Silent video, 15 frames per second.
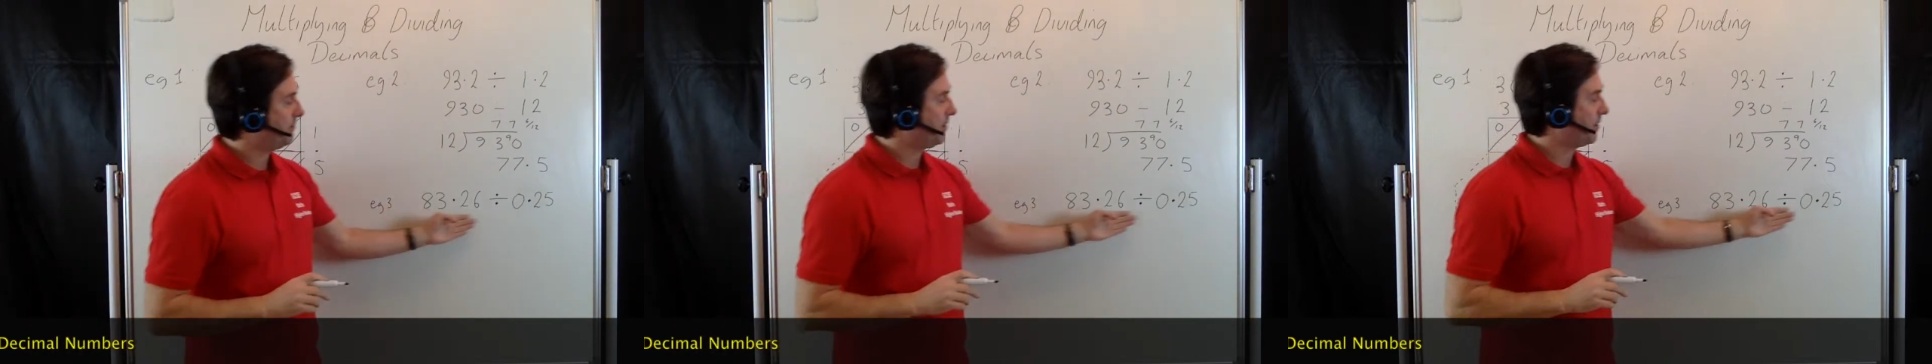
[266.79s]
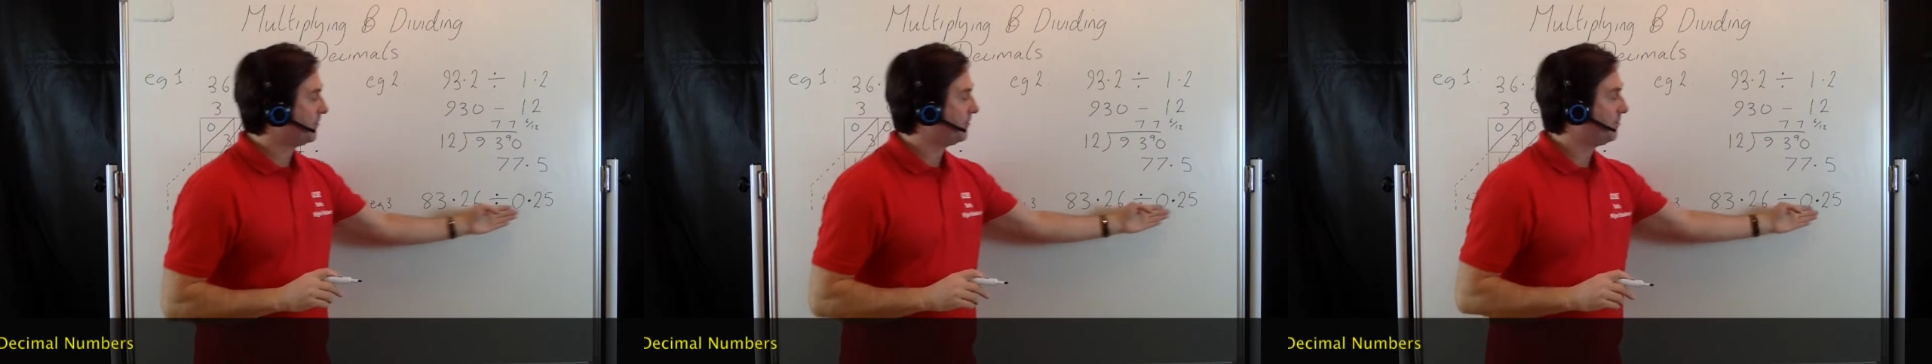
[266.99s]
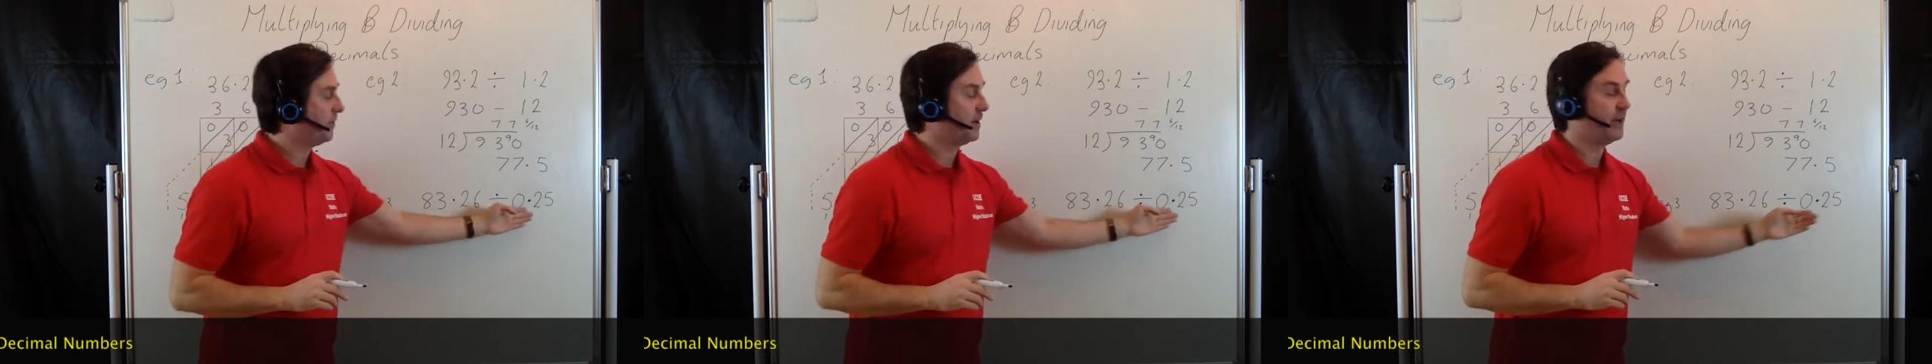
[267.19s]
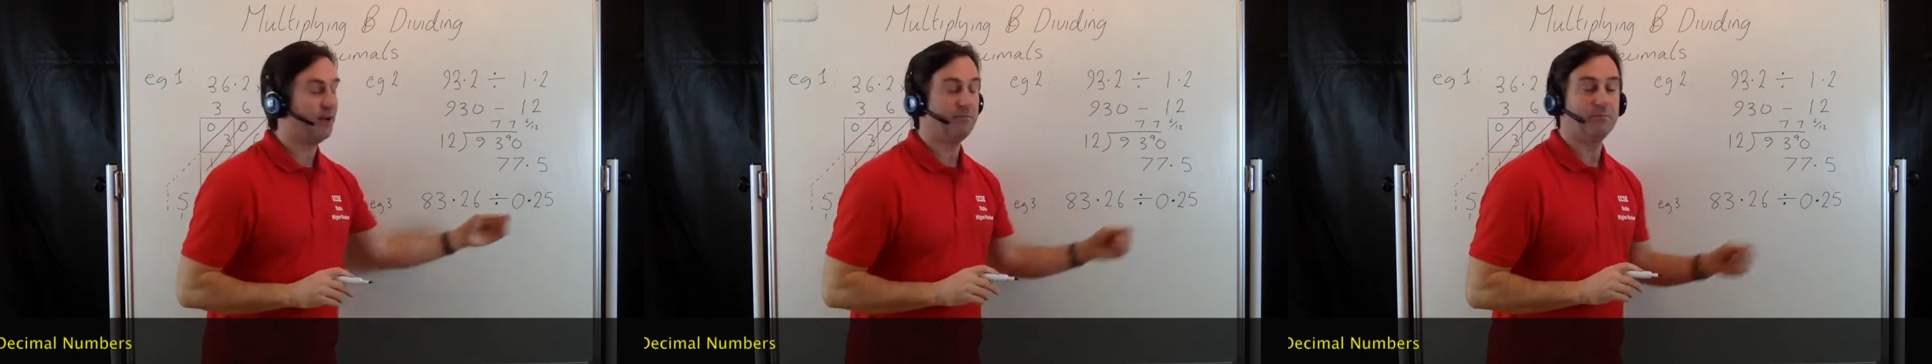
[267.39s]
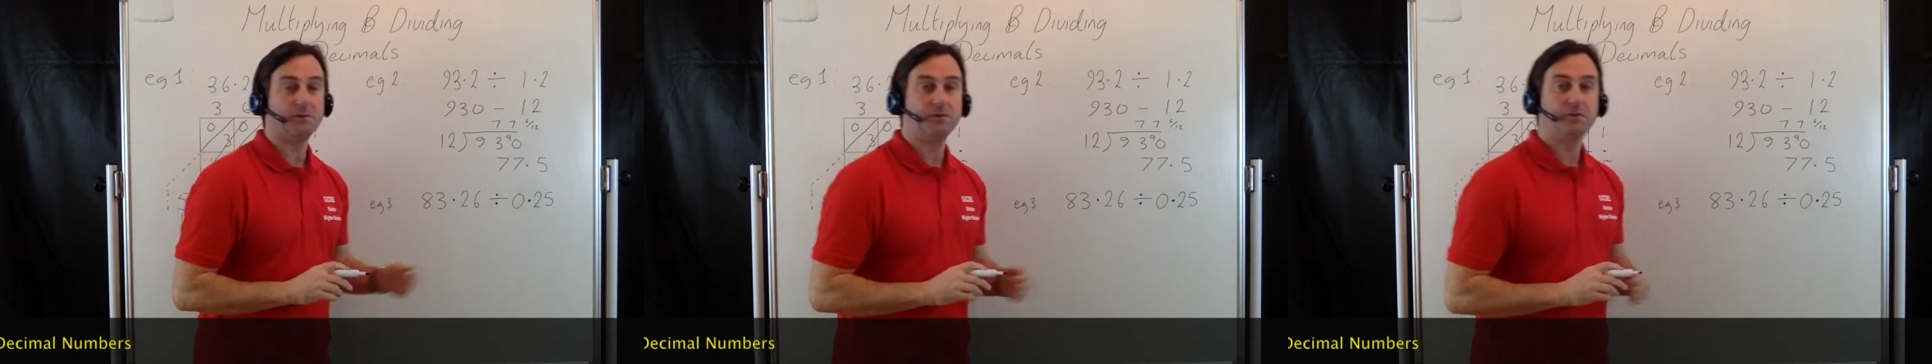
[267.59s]
both my
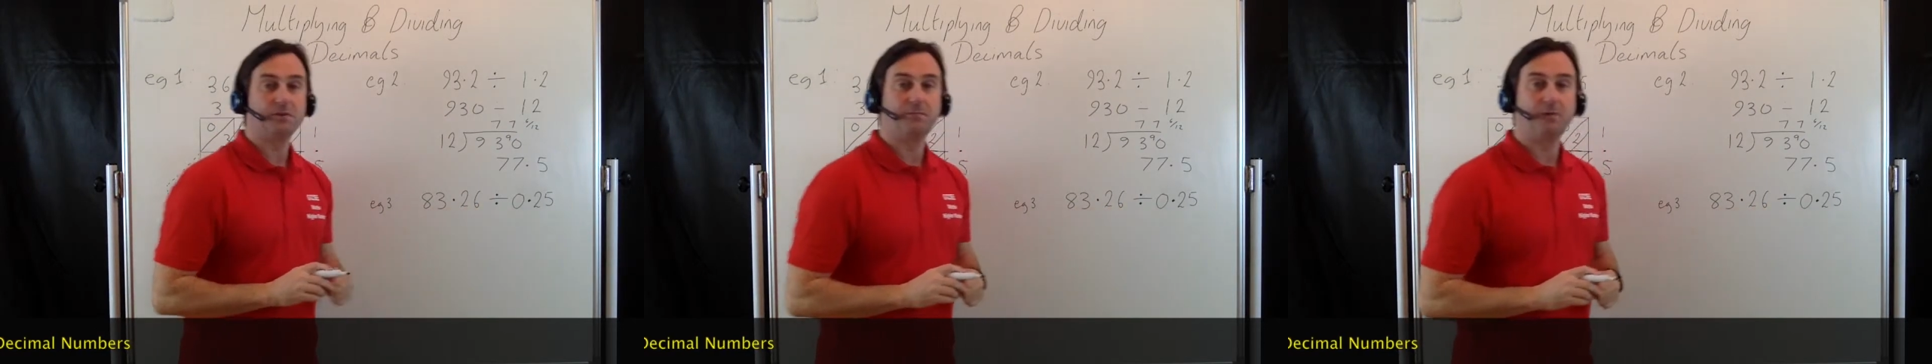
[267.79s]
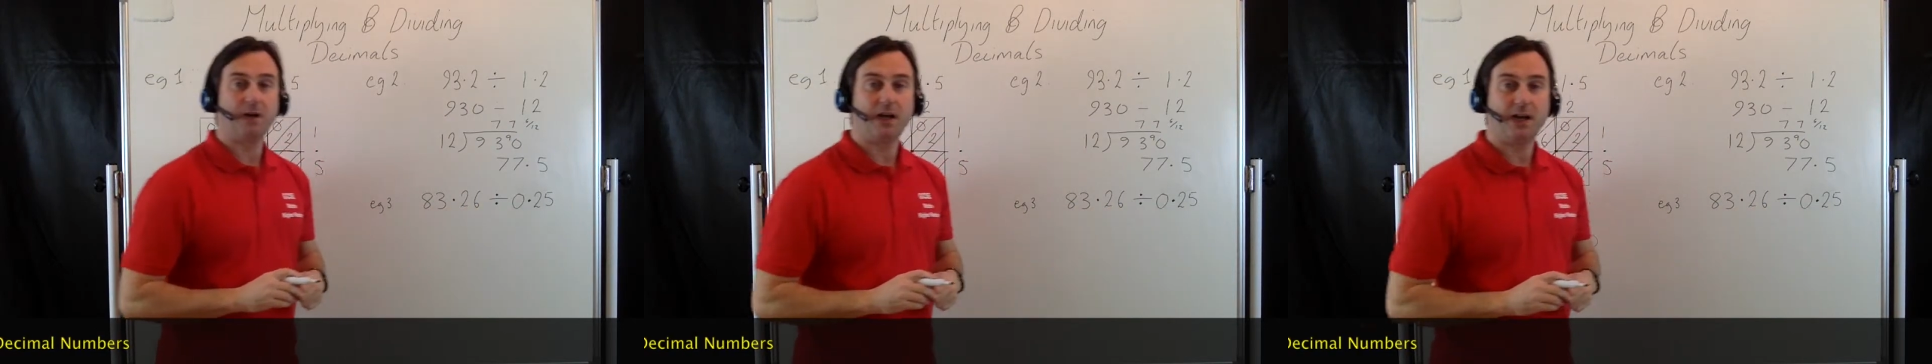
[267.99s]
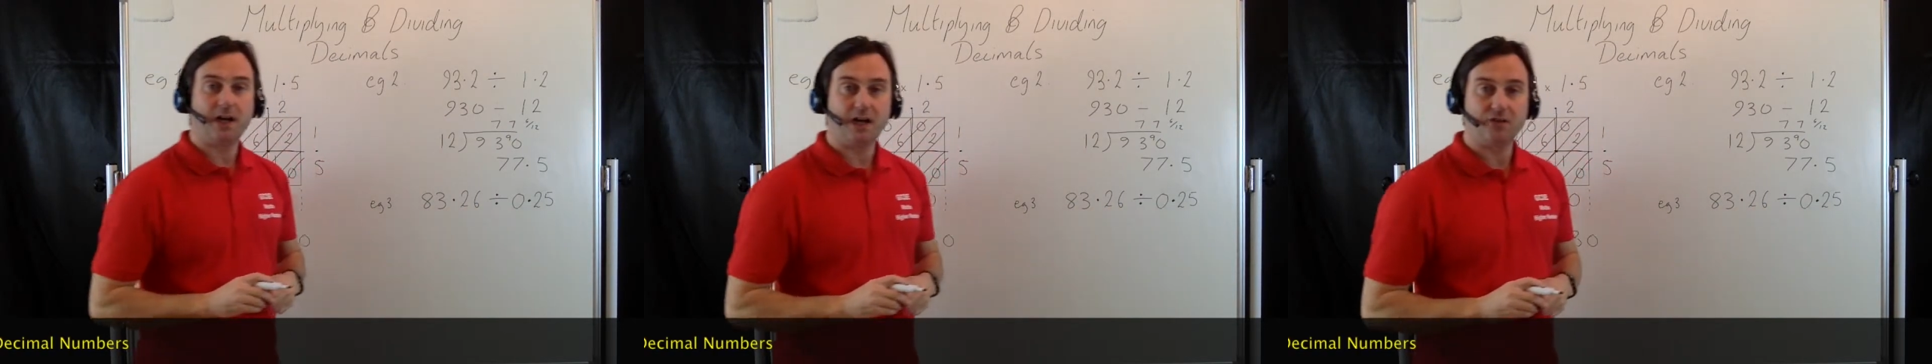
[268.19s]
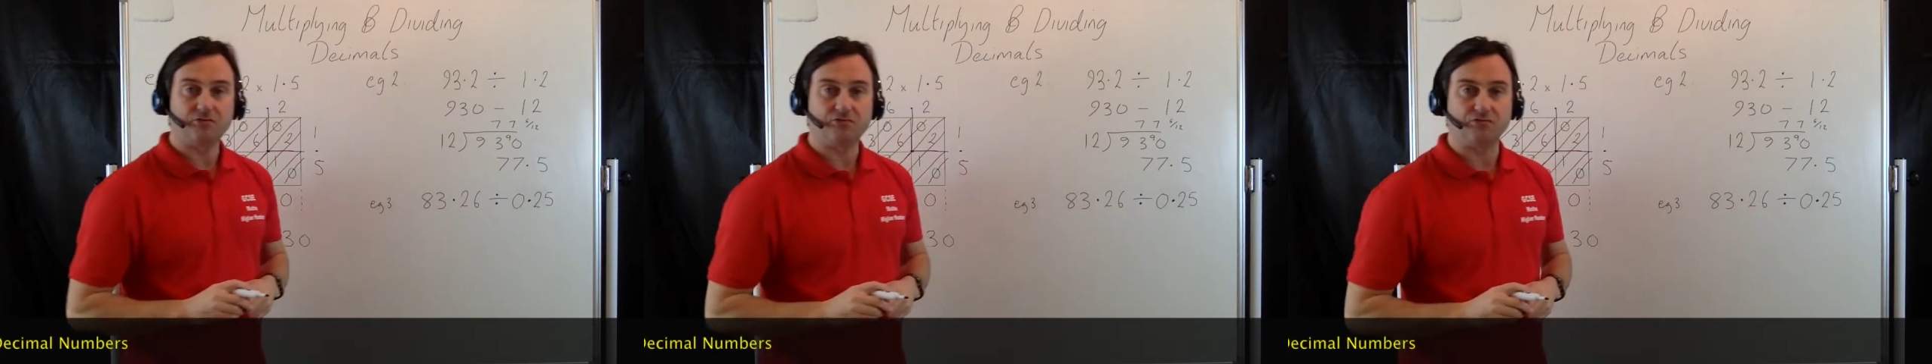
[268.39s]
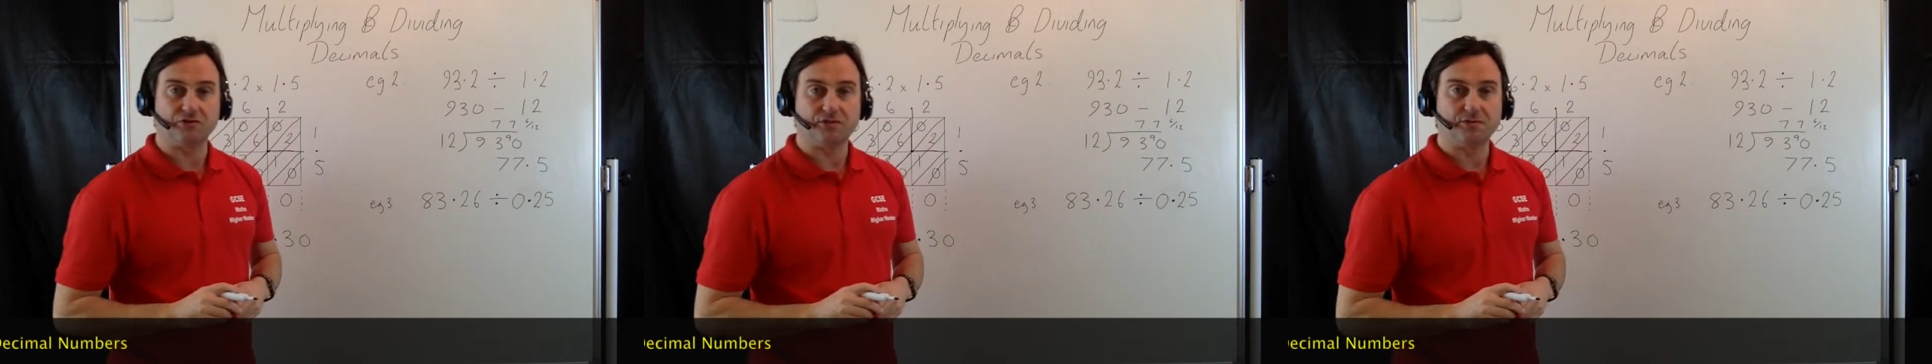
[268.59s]
numbers by
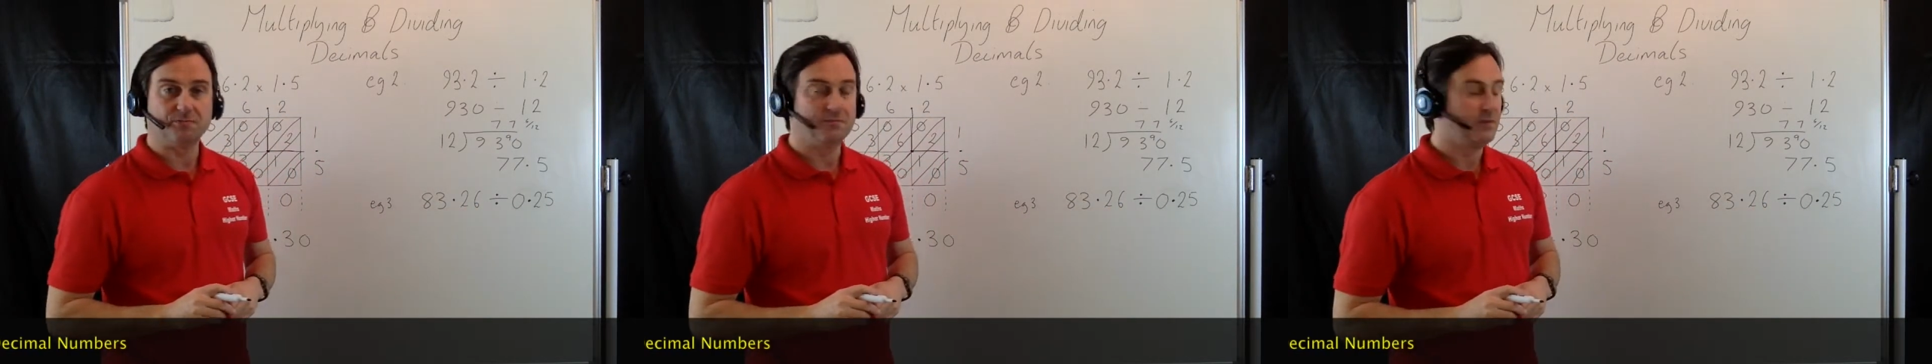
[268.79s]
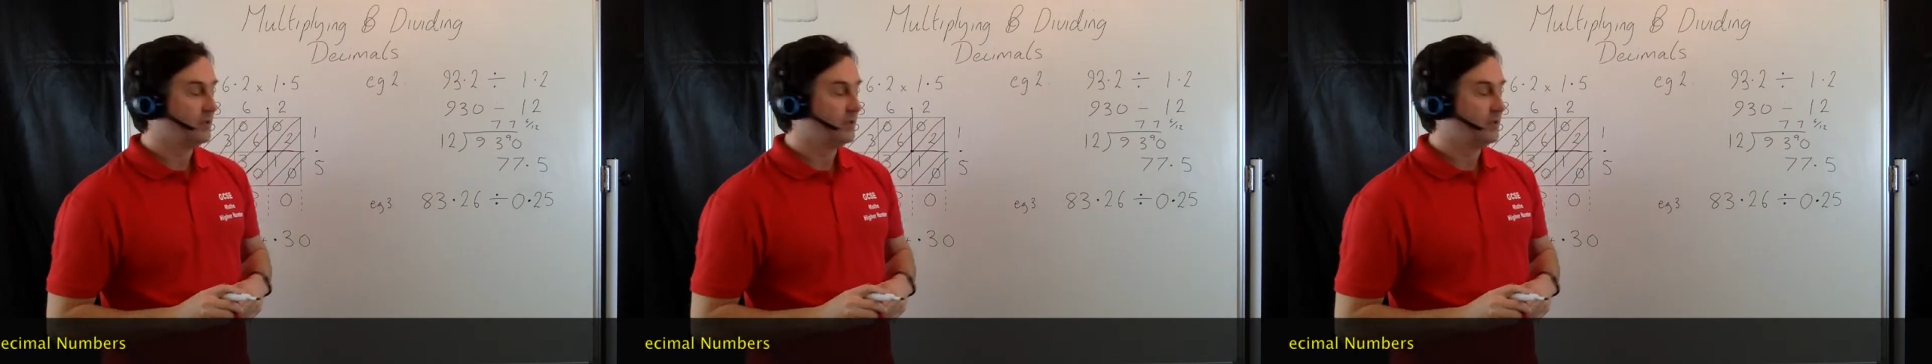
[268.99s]
100.